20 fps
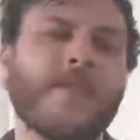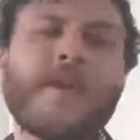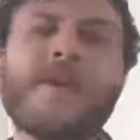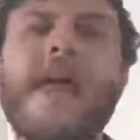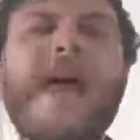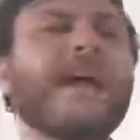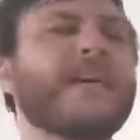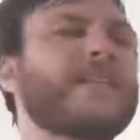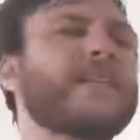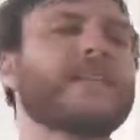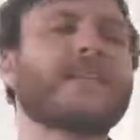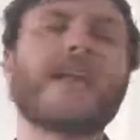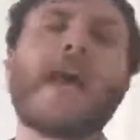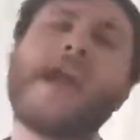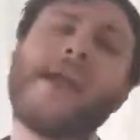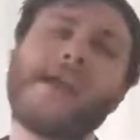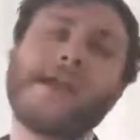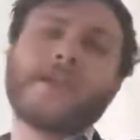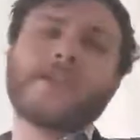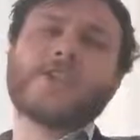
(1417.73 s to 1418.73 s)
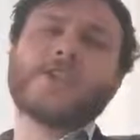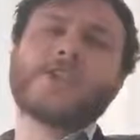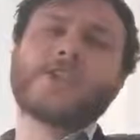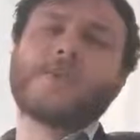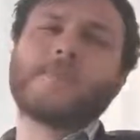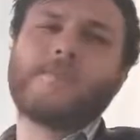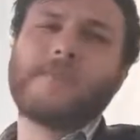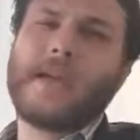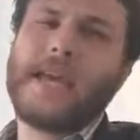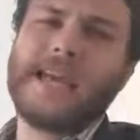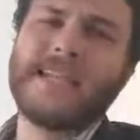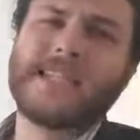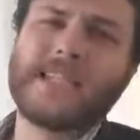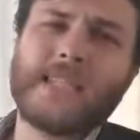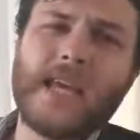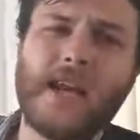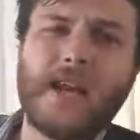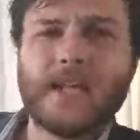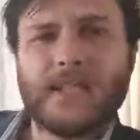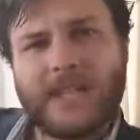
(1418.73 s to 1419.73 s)
The next stage
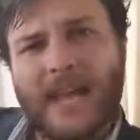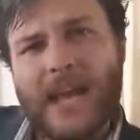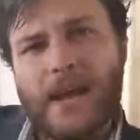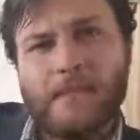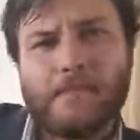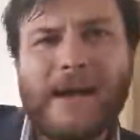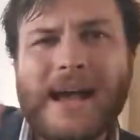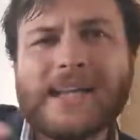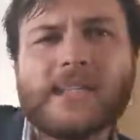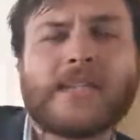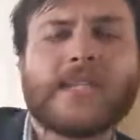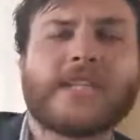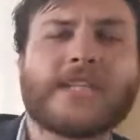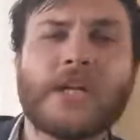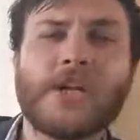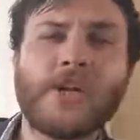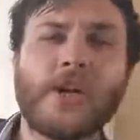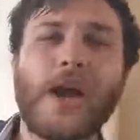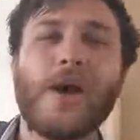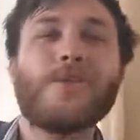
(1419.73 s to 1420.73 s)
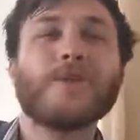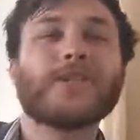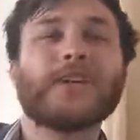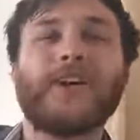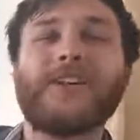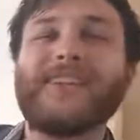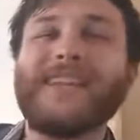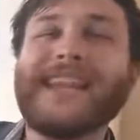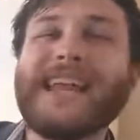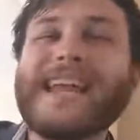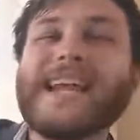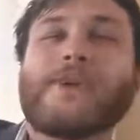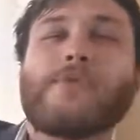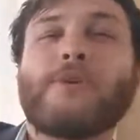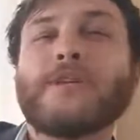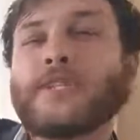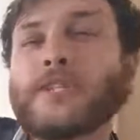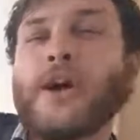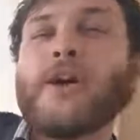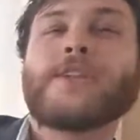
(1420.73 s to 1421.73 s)
is that Dick Masterson goes on Nick
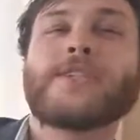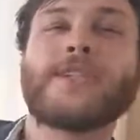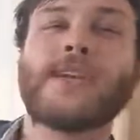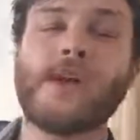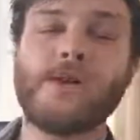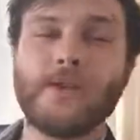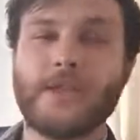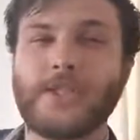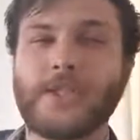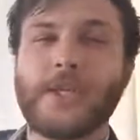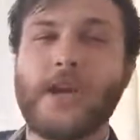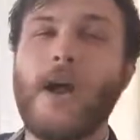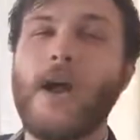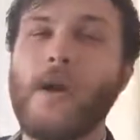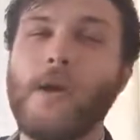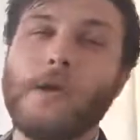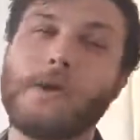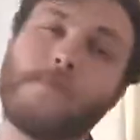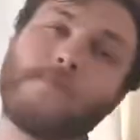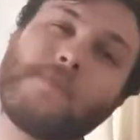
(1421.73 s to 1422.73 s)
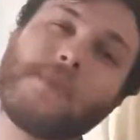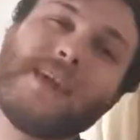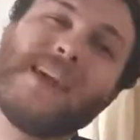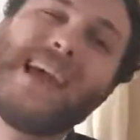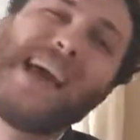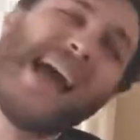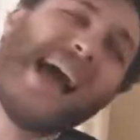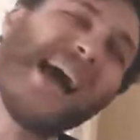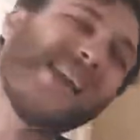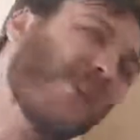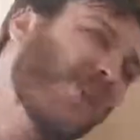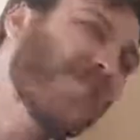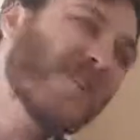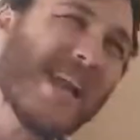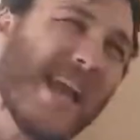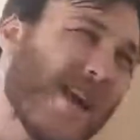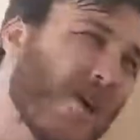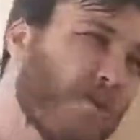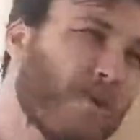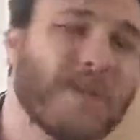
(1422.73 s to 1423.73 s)
Rekieta's show. And
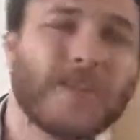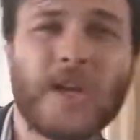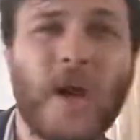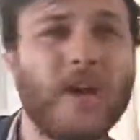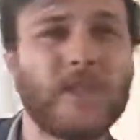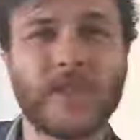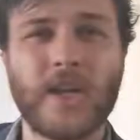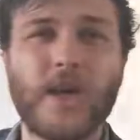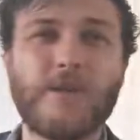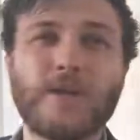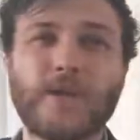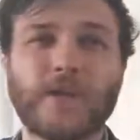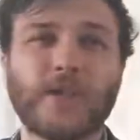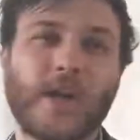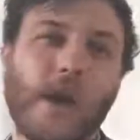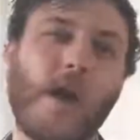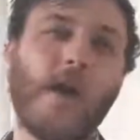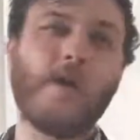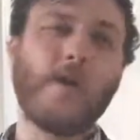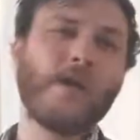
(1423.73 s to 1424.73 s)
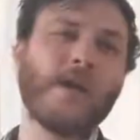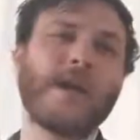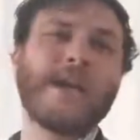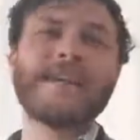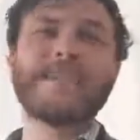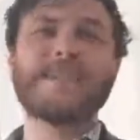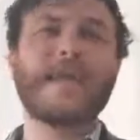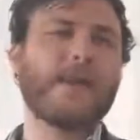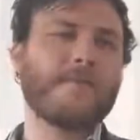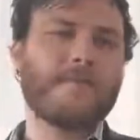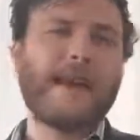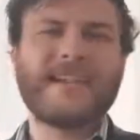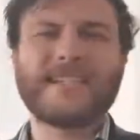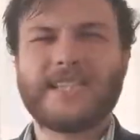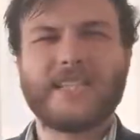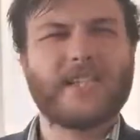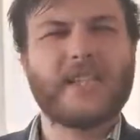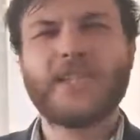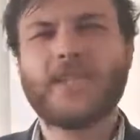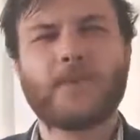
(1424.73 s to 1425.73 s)
on Nick Rekieta's show, Dick
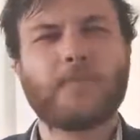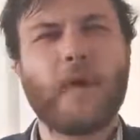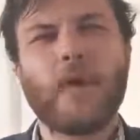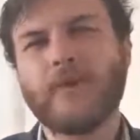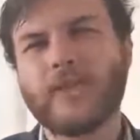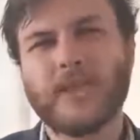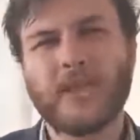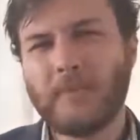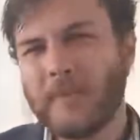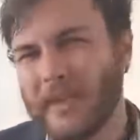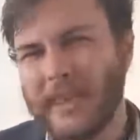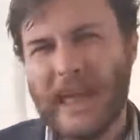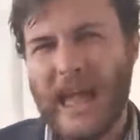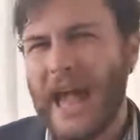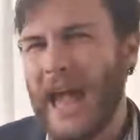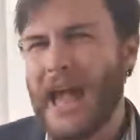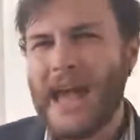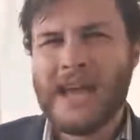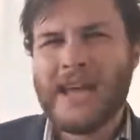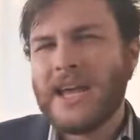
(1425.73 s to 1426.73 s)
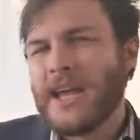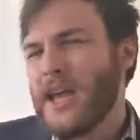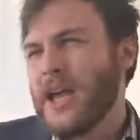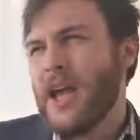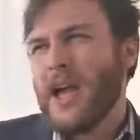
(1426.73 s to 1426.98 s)
Masterson's supposed to be there,